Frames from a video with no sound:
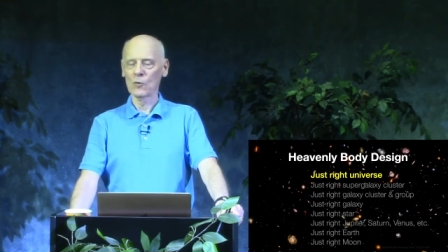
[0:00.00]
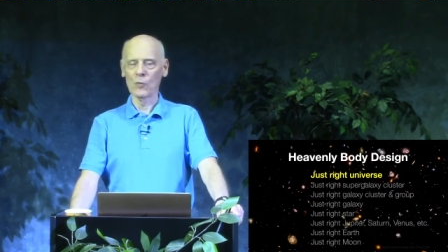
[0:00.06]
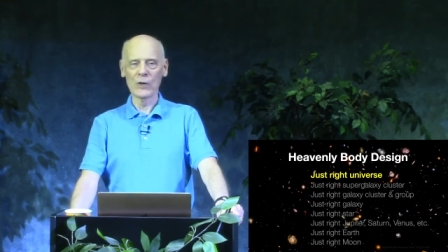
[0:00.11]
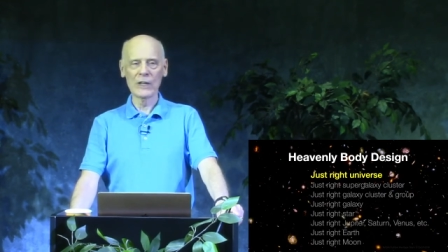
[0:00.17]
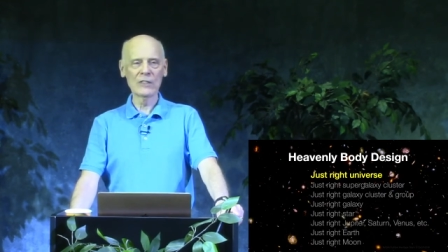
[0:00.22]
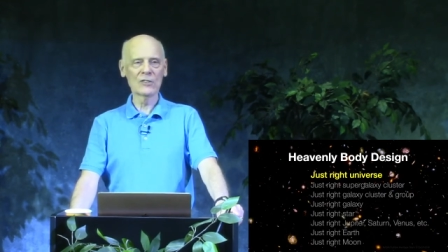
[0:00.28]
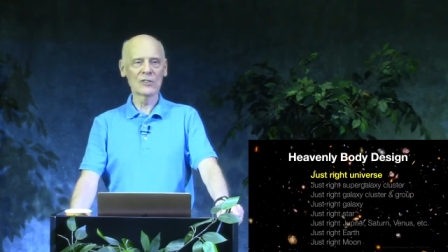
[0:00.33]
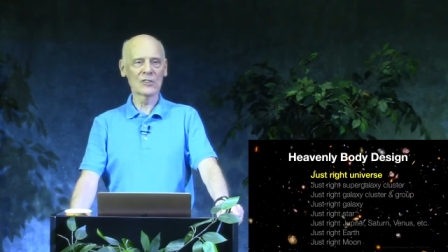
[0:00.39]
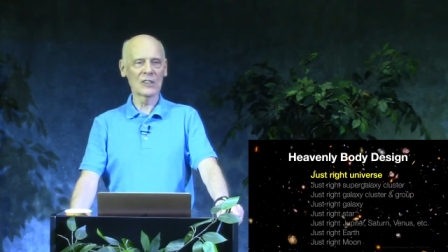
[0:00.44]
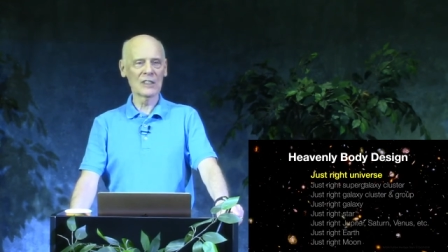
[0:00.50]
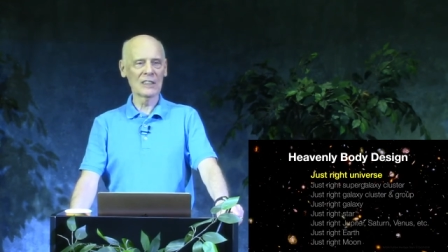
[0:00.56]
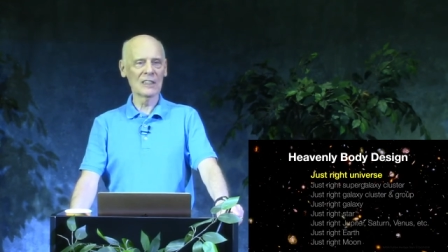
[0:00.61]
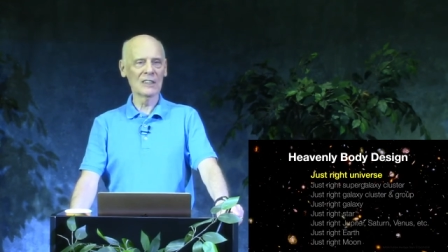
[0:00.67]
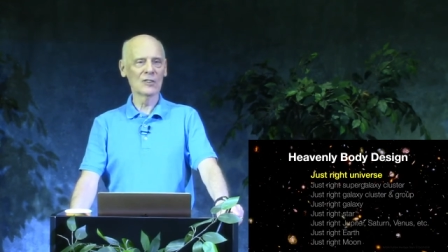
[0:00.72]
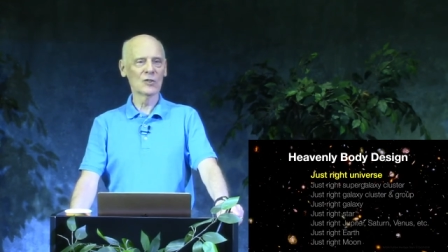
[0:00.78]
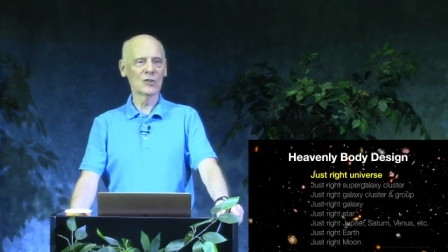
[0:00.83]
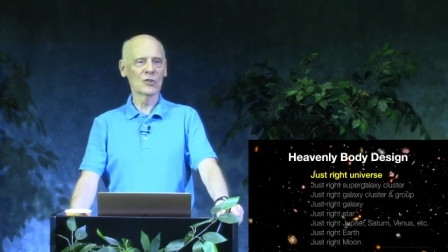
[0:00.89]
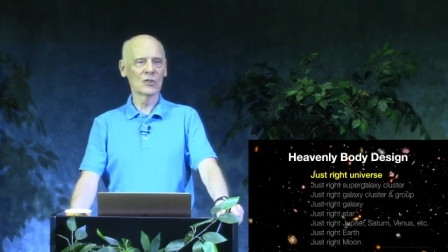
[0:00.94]
we
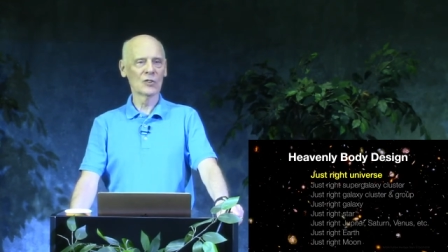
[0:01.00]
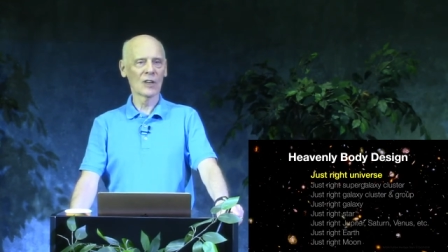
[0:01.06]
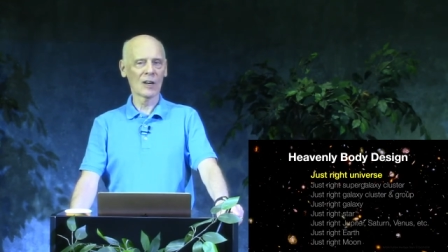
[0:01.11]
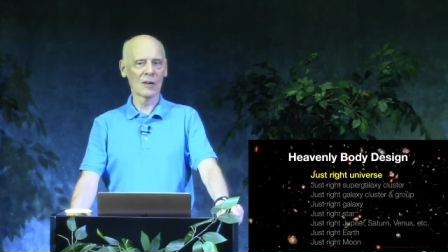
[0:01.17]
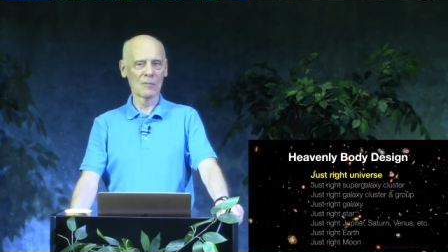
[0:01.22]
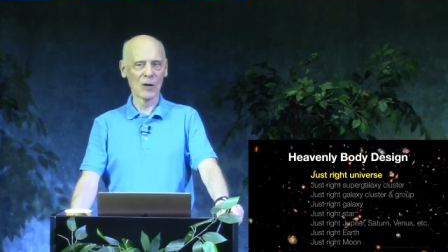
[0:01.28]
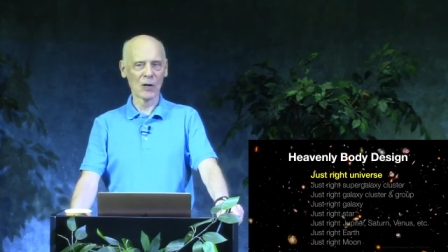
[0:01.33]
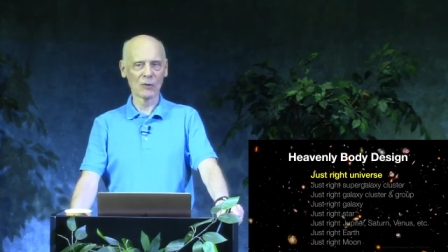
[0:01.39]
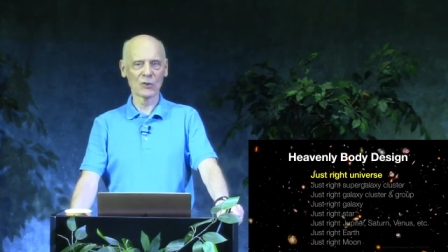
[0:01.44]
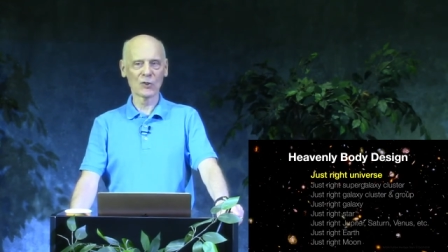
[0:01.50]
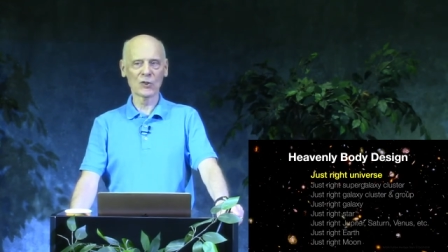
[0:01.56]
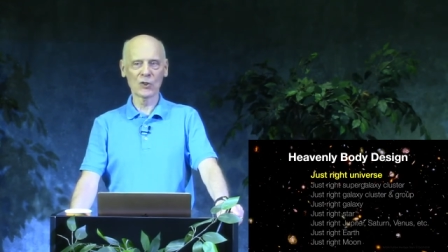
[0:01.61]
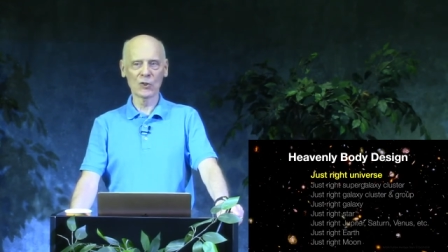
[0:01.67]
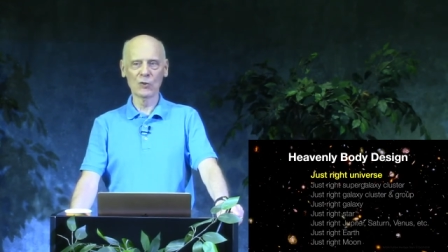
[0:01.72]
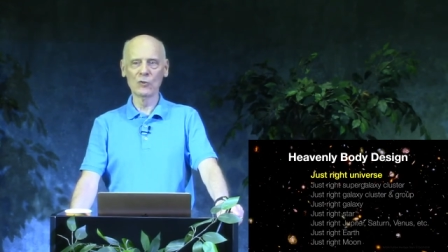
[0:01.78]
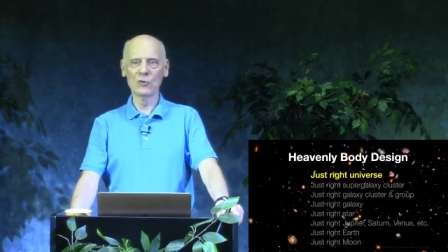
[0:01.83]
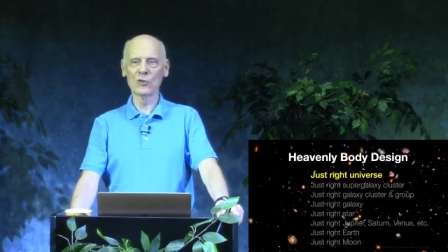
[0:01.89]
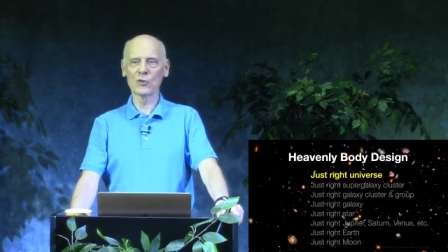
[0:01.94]
see about
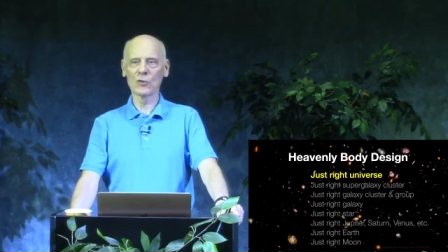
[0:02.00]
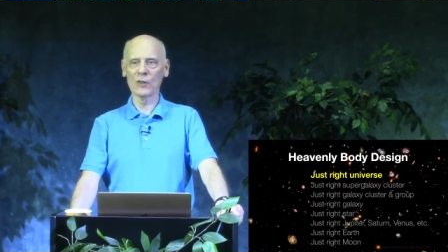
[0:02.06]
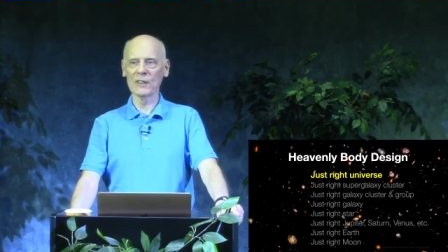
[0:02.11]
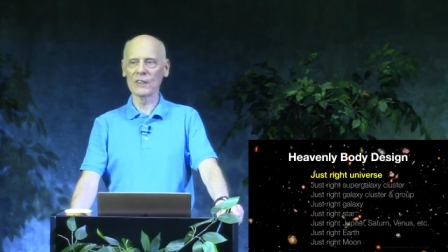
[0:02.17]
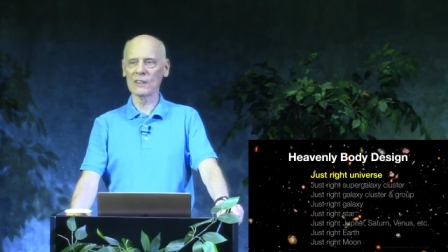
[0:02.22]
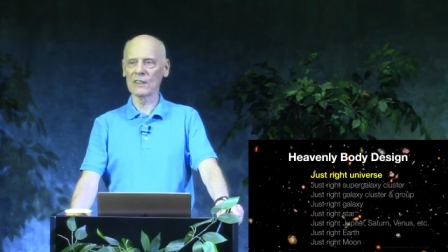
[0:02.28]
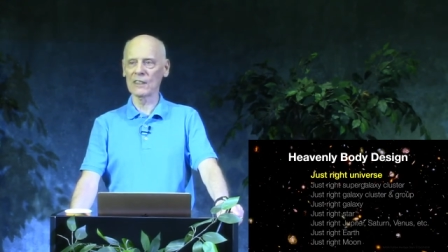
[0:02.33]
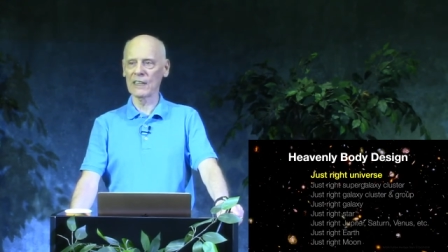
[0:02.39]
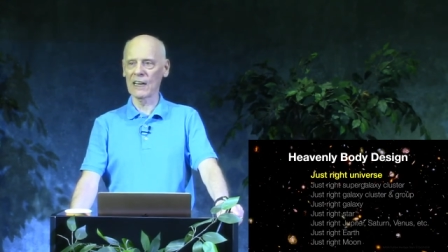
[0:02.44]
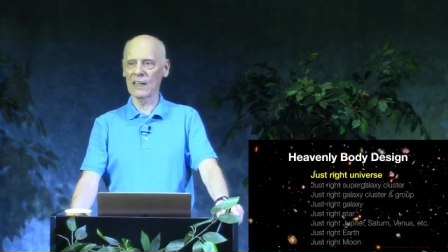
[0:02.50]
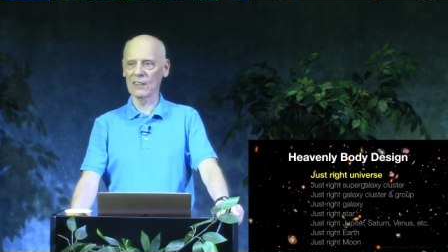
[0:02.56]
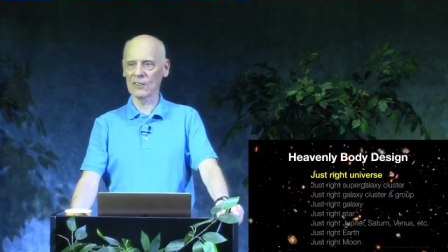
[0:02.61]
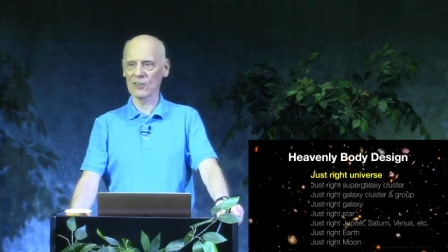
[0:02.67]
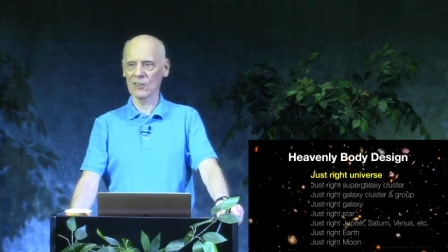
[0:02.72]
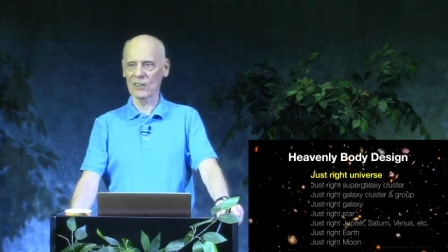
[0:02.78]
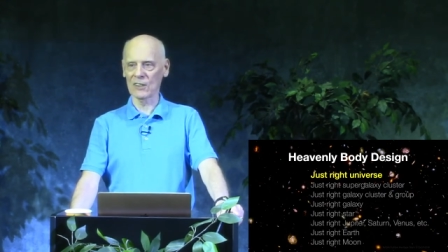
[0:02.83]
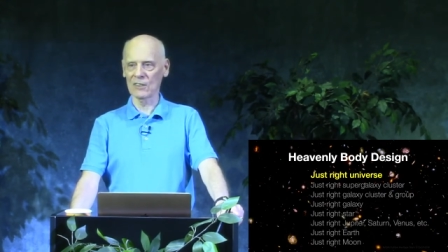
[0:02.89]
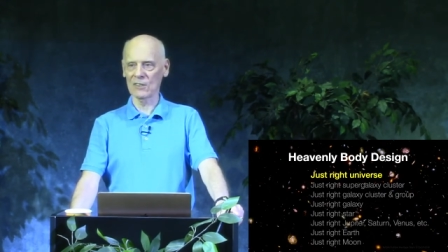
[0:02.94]
2 trillion
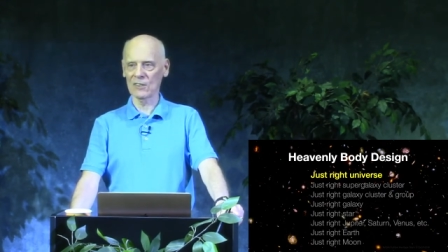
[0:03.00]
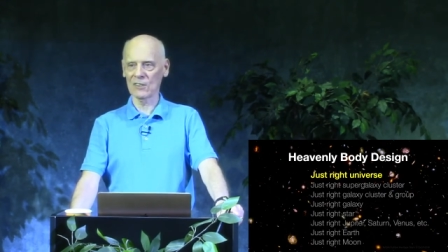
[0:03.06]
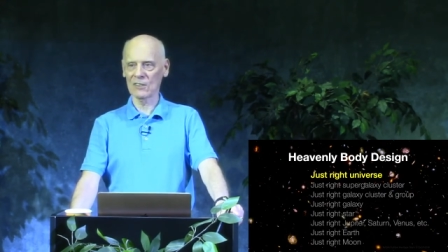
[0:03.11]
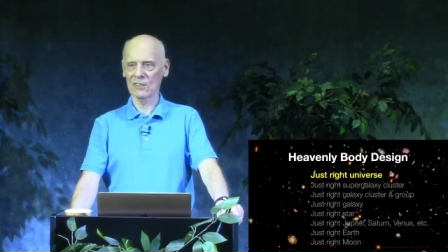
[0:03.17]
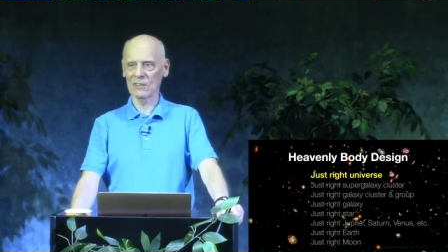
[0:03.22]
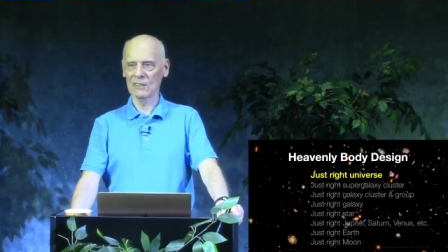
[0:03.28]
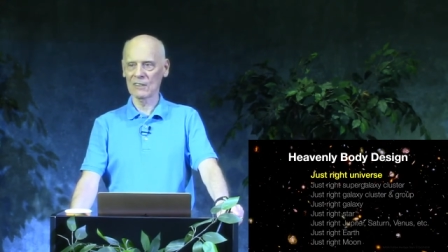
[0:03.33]
galaxies.